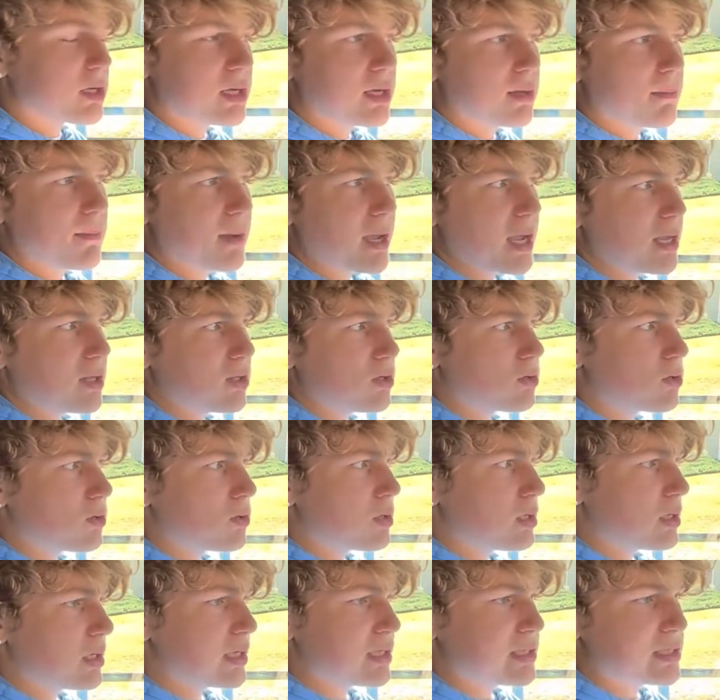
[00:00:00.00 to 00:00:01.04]
a manual
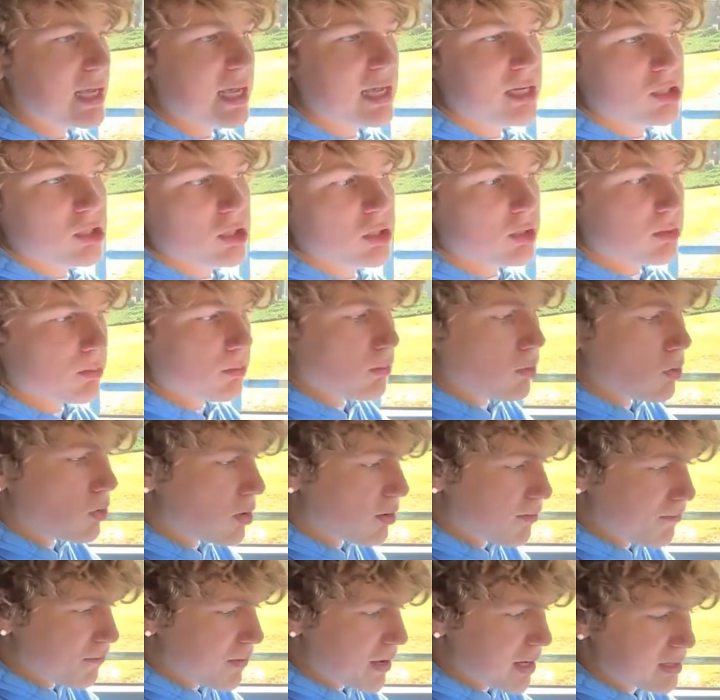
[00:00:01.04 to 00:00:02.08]
is actually more
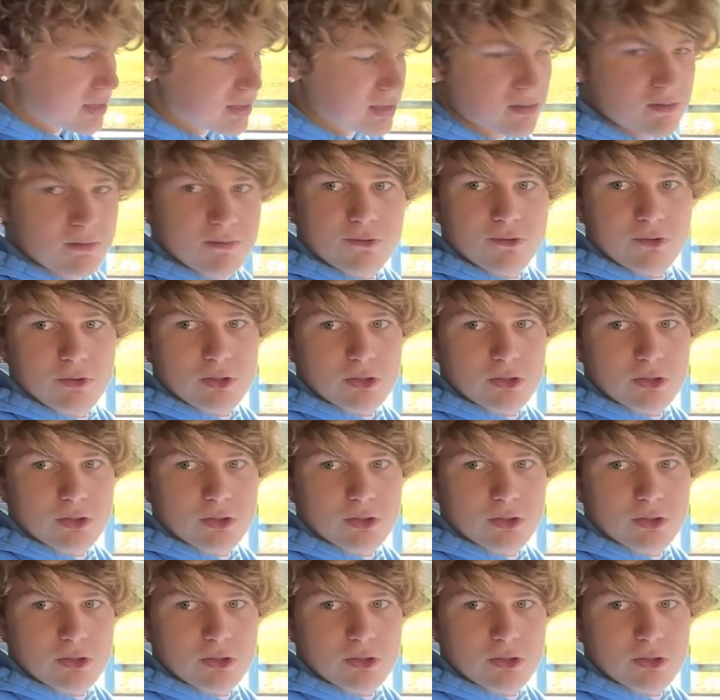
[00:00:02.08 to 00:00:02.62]
effective for the